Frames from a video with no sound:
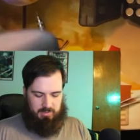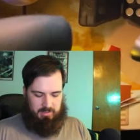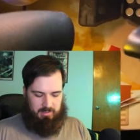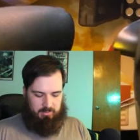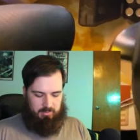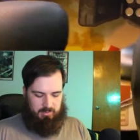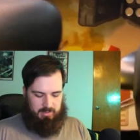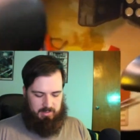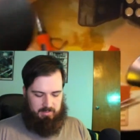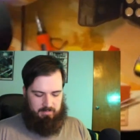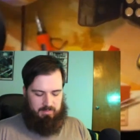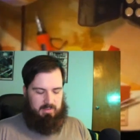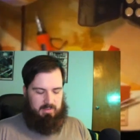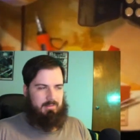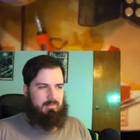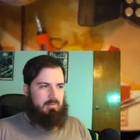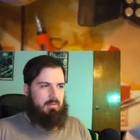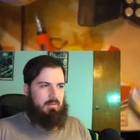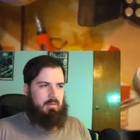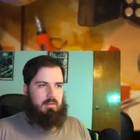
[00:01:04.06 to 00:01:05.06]
be extra
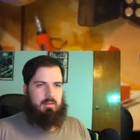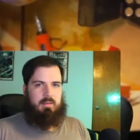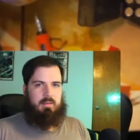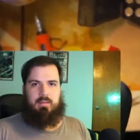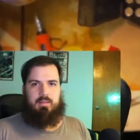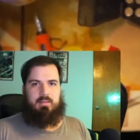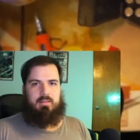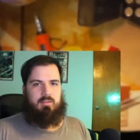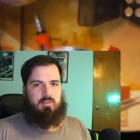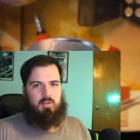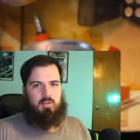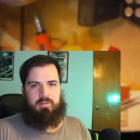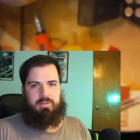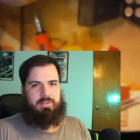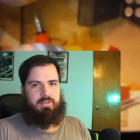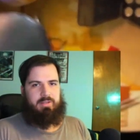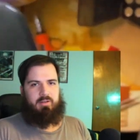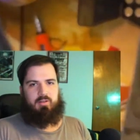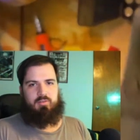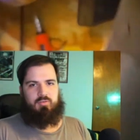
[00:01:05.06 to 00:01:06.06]
heavy. That's all
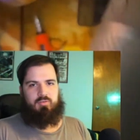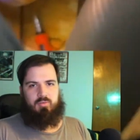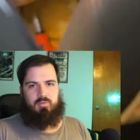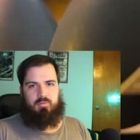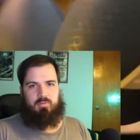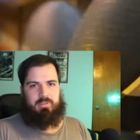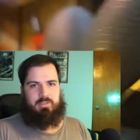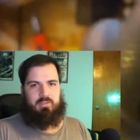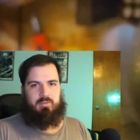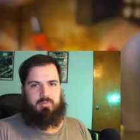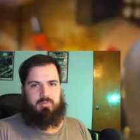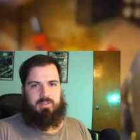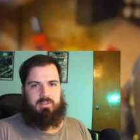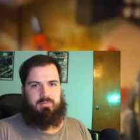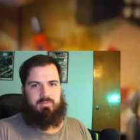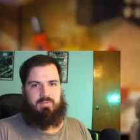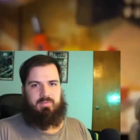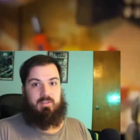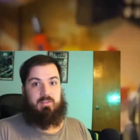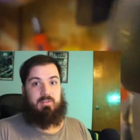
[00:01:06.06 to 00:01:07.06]
that your controller is when
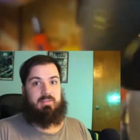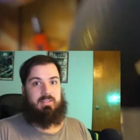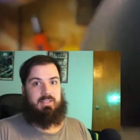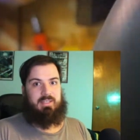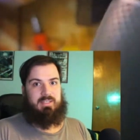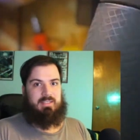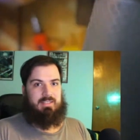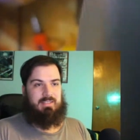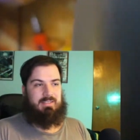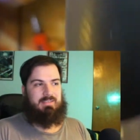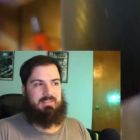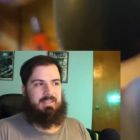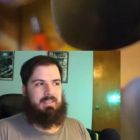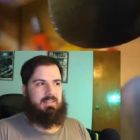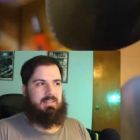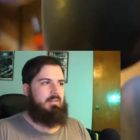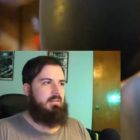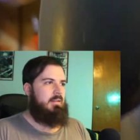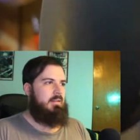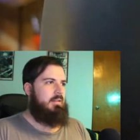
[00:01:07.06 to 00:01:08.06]
it feels like it's an
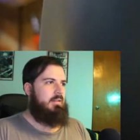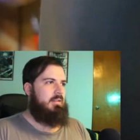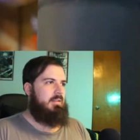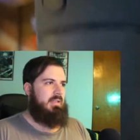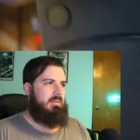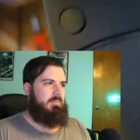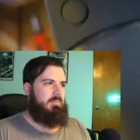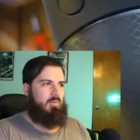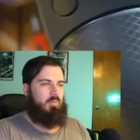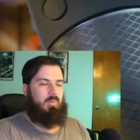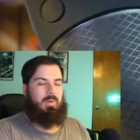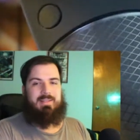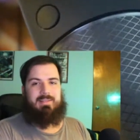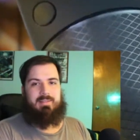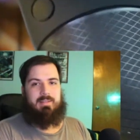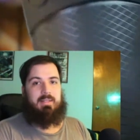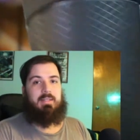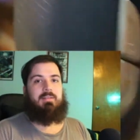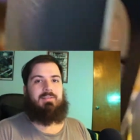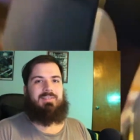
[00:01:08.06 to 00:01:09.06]
Elite. They put
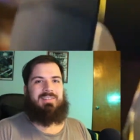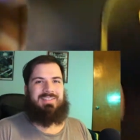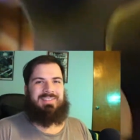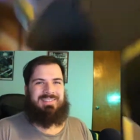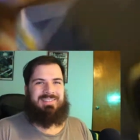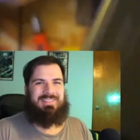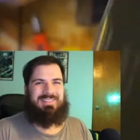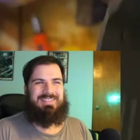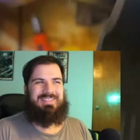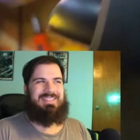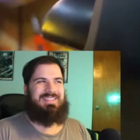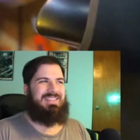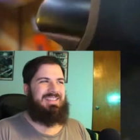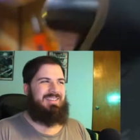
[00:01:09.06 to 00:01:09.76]
weights in it